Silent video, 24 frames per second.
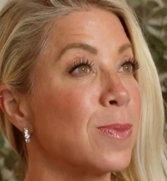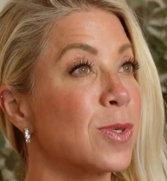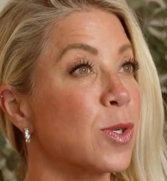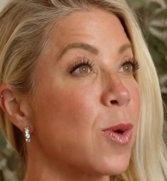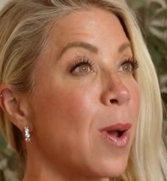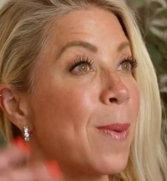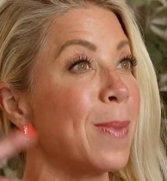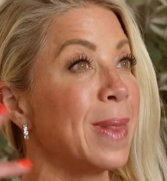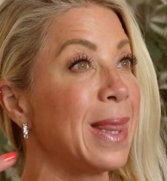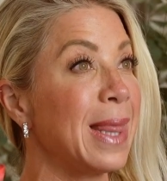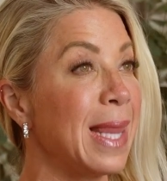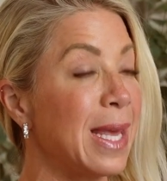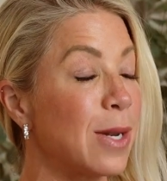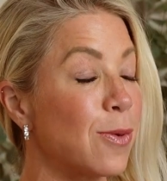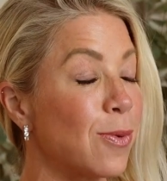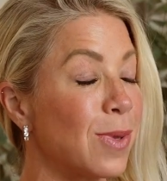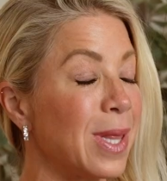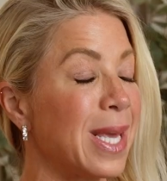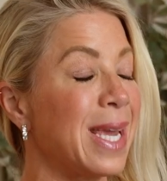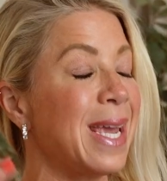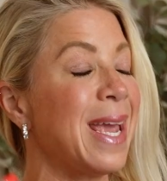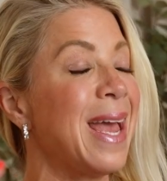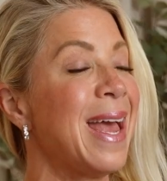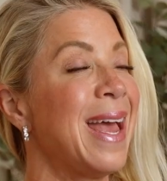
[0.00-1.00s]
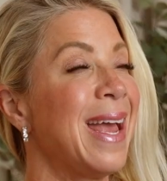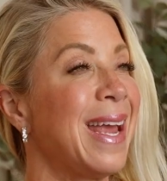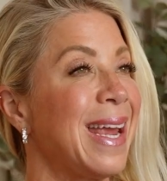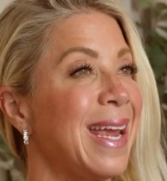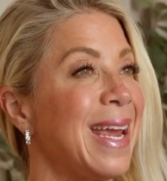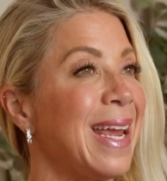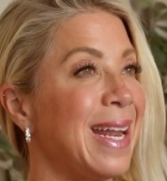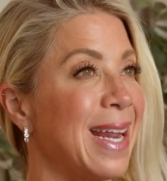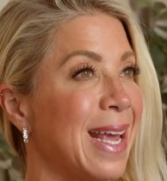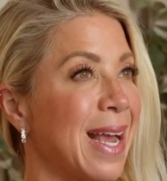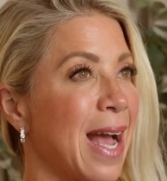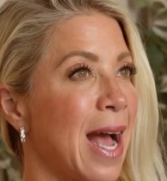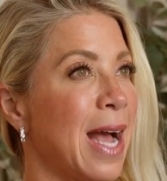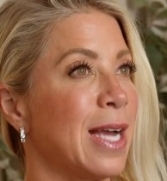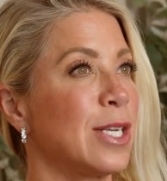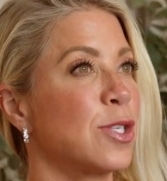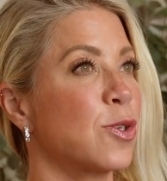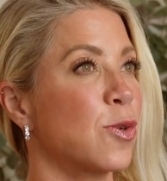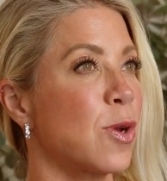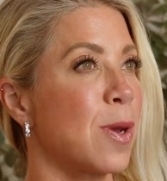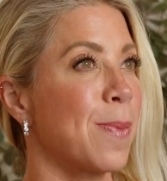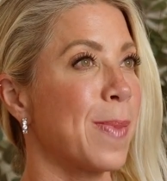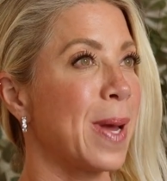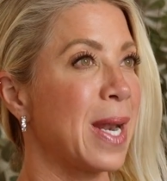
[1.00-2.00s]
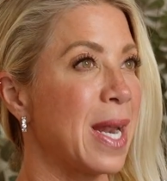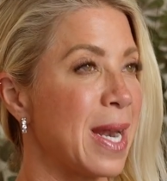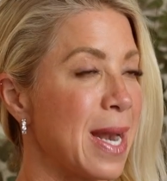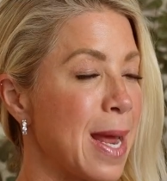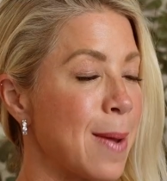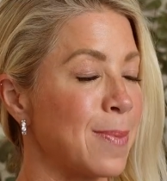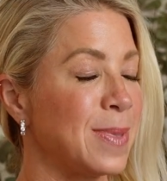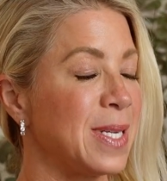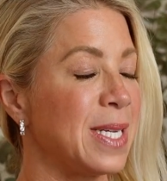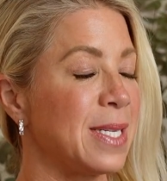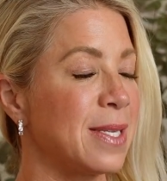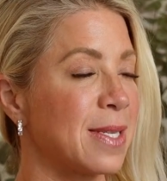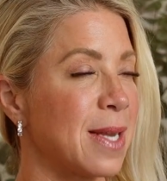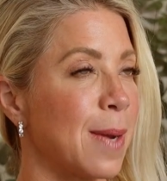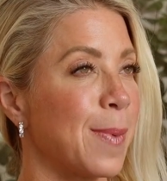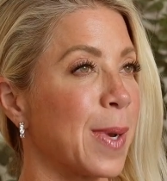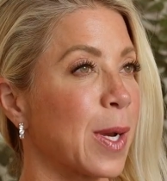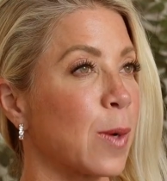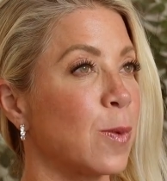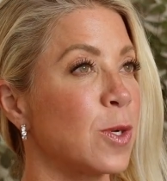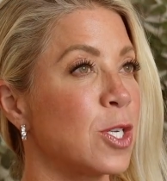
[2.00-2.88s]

So I'm literally eating ice cream on an empty stomach,